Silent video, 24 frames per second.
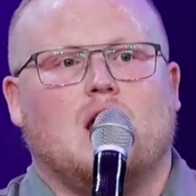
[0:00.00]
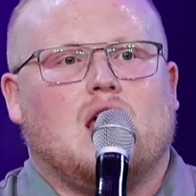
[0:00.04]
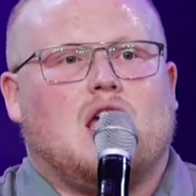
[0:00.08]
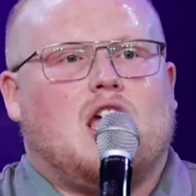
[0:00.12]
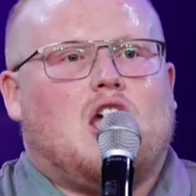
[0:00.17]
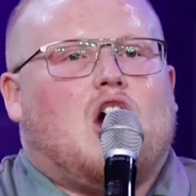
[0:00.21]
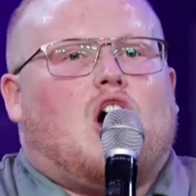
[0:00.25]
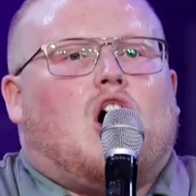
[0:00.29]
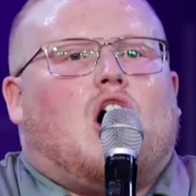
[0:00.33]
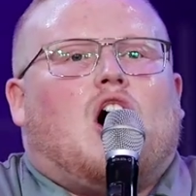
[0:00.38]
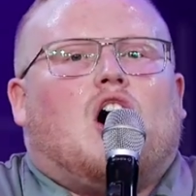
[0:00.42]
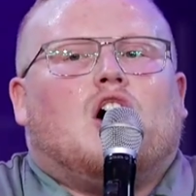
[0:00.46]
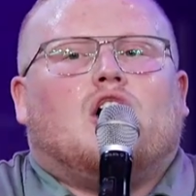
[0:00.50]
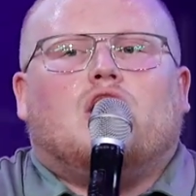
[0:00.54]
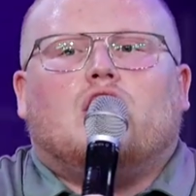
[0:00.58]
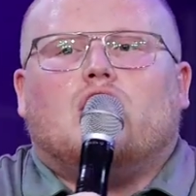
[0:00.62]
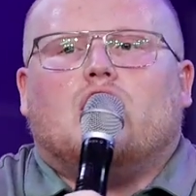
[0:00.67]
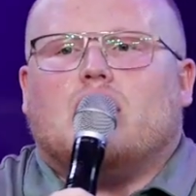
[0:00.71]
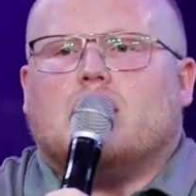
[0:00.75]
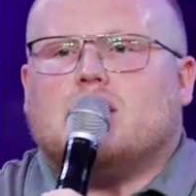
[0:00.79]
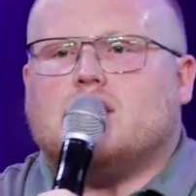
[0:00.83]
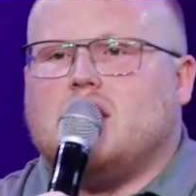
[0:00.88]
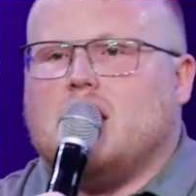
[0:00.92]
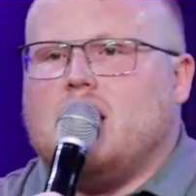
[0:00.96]
He
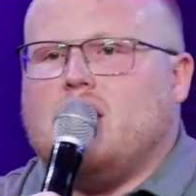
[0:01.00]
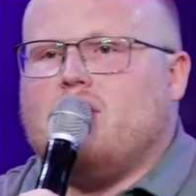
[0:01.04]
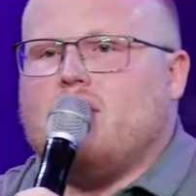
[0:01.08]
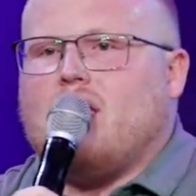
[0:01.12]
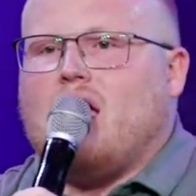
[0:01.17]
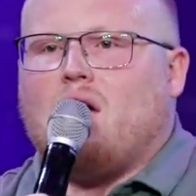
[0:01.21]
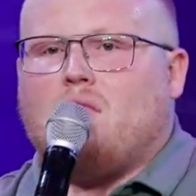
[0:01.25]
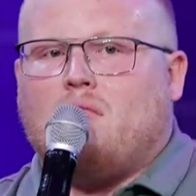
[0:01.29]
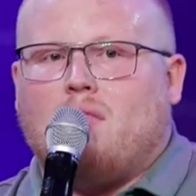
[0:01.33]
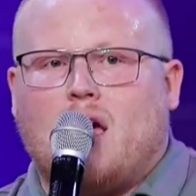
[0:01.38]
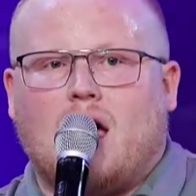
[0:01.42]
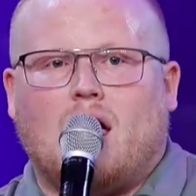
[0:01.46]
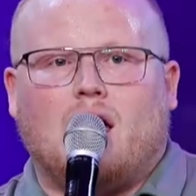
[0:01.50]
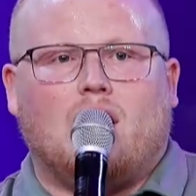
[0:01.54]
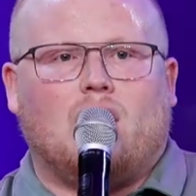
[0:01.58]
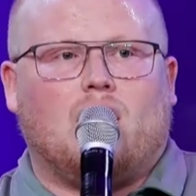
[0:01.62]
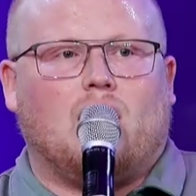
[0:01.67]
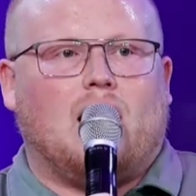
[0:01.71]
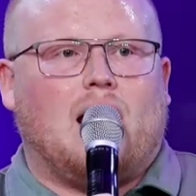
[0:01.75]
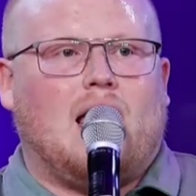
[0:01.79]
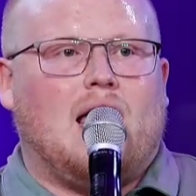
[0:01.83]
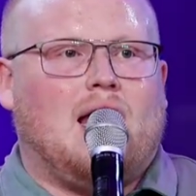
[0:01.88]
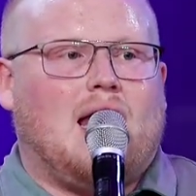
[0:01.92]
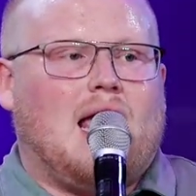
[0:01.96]
honored us in that
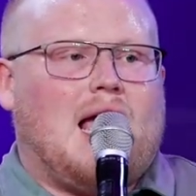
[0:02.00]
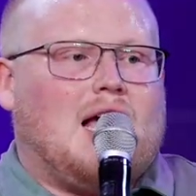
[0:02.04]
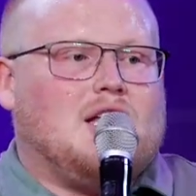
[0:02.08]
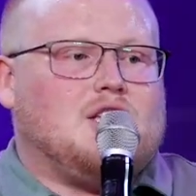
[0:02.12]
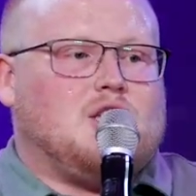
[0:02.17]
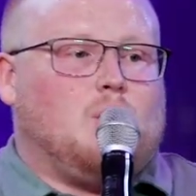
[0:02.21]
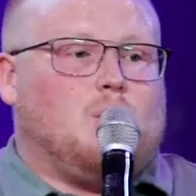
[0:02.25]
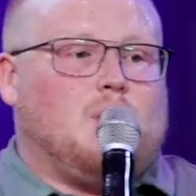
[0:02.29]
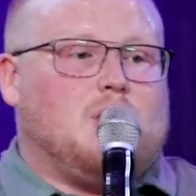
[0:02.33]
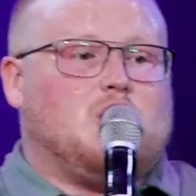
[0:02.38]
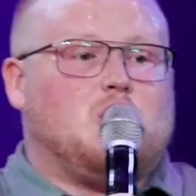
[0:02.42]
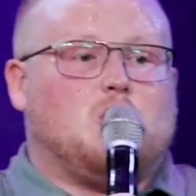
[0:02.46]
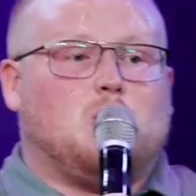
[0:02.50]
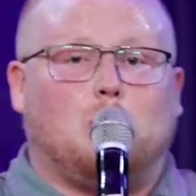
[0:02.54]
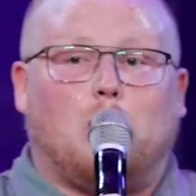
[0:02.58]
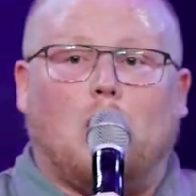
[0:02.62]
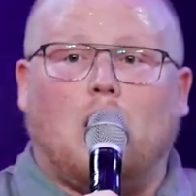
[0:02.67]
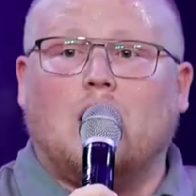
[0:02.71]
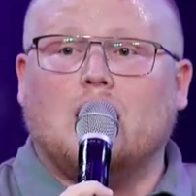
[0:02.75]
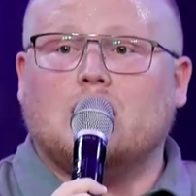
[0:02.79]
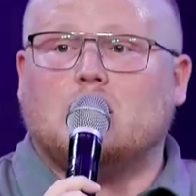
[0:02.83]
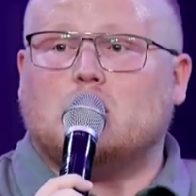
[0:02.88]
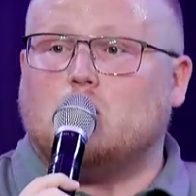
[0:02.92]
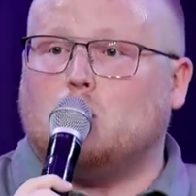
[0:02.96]
manner. And as a
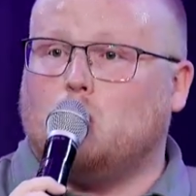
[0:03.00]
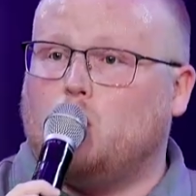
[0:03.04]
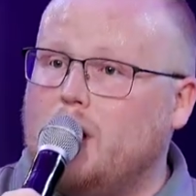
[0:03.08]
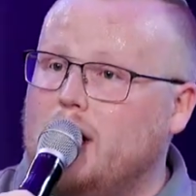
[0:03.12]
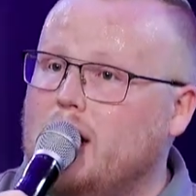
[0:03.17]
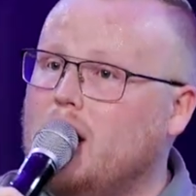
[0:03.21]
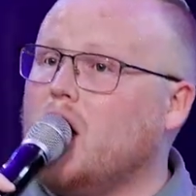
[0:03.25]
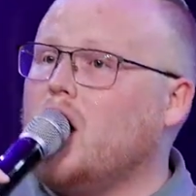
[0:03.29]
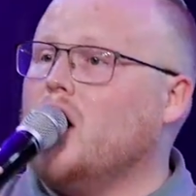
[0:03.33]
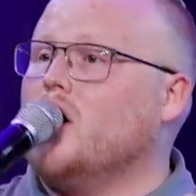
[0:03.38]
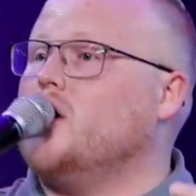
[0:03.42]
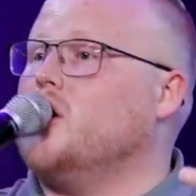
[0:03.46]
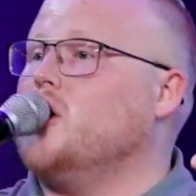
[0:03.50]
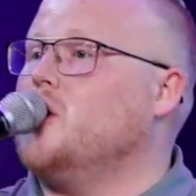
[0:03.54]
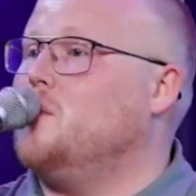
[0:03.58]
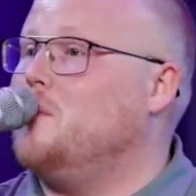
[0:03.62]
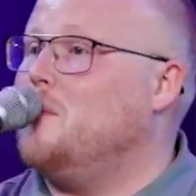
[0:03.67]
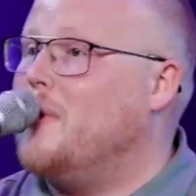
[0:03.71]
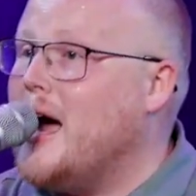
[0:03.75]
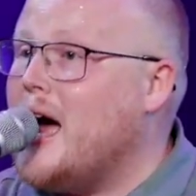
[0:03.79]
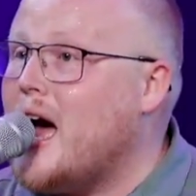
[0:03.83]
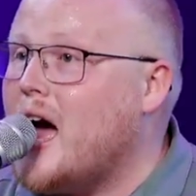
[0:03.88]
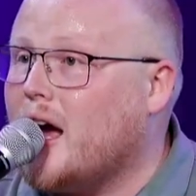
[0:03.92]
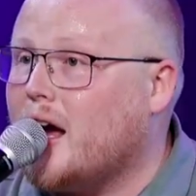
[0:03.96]
response, we
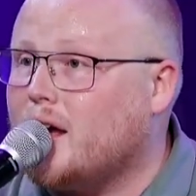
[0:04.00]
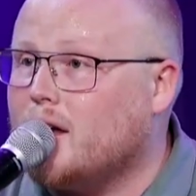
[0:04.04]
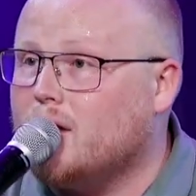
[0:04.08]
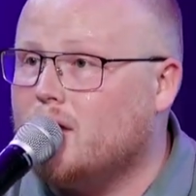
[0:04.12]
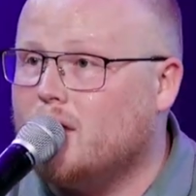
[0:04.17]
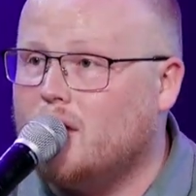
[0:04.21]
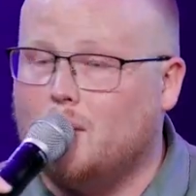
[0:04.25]
honored back.